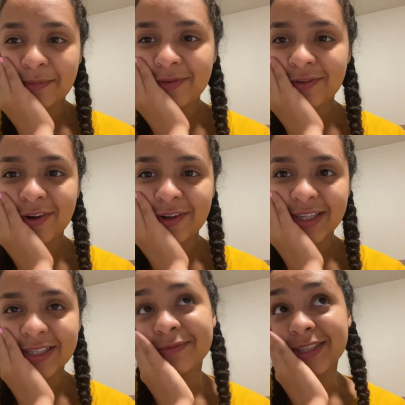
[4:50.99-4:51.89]
overall
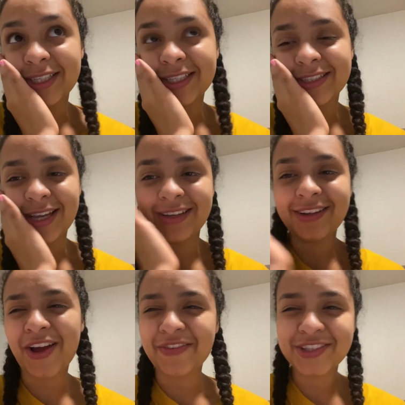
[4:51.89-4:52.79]
like really excited.
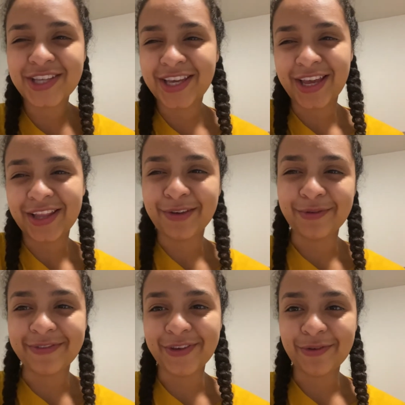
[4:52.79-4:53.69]
Obviously I can't like
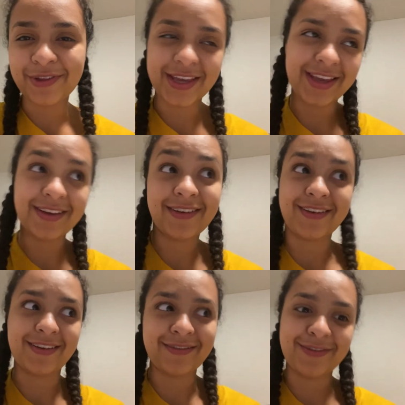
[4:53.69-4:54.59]
review like
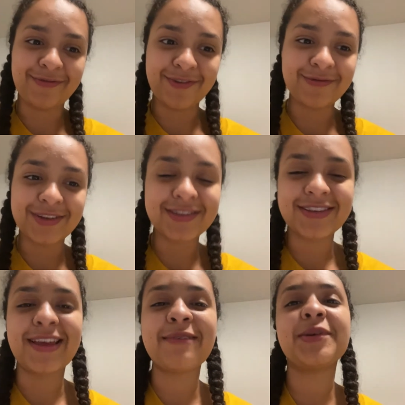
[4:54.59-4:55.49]
how the phone is
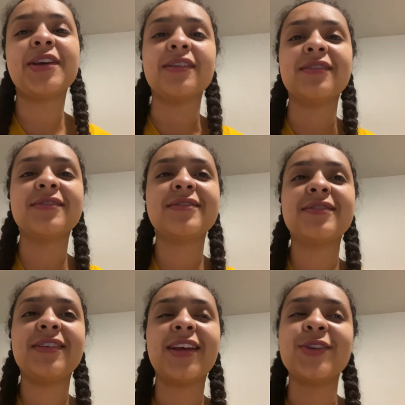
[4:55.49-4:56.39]
yet because
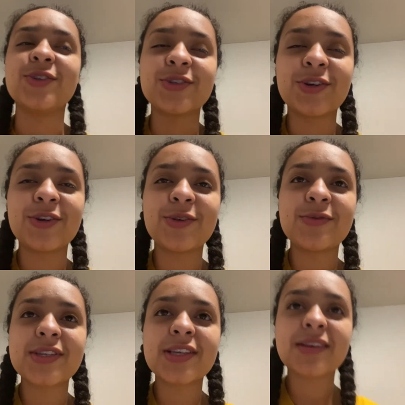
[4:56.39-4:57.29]
I just started
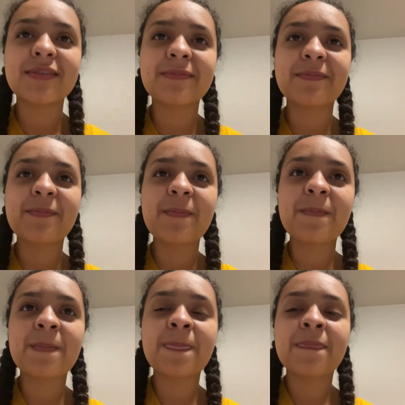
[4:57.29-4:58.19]

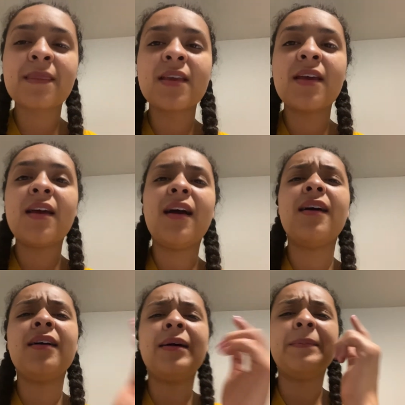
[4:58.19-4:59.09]
using it.
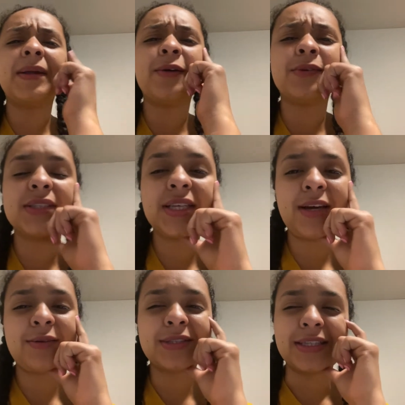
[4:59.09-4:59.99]
Um, but I will say
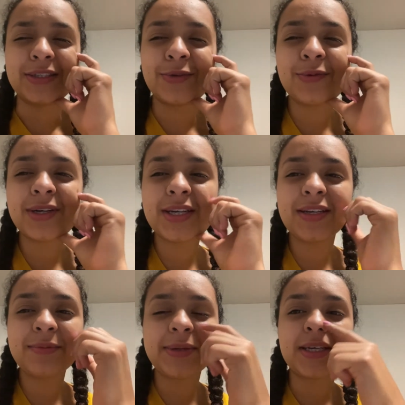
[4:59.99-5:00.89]
I was a little
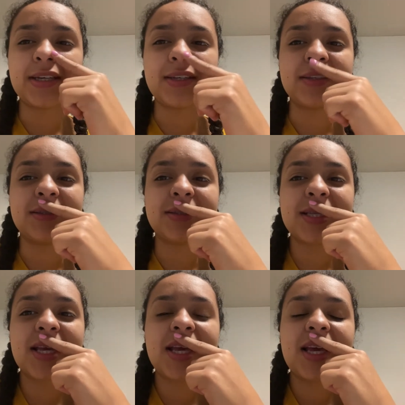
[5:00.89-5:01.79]
worried because
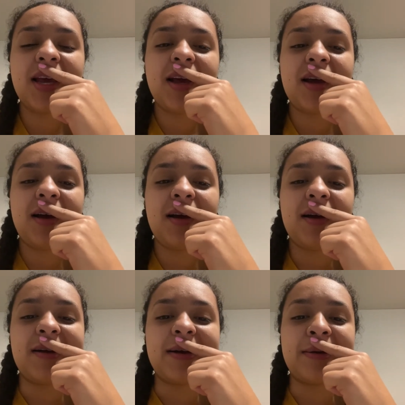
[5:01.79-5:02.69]

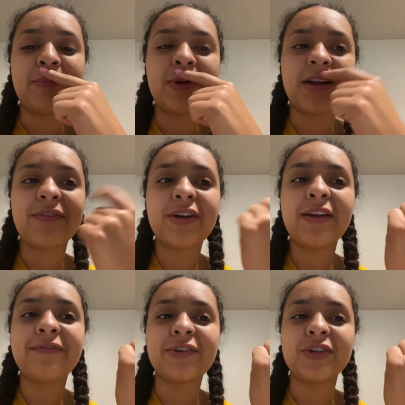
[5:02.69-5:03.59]
um, whenever I
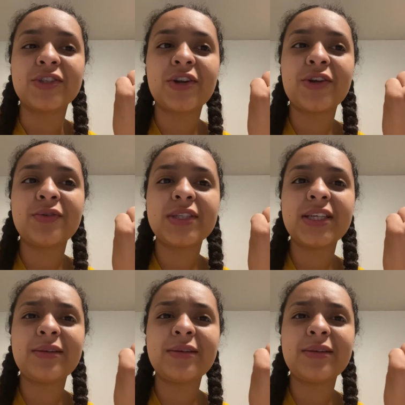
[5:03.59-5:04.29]
first started using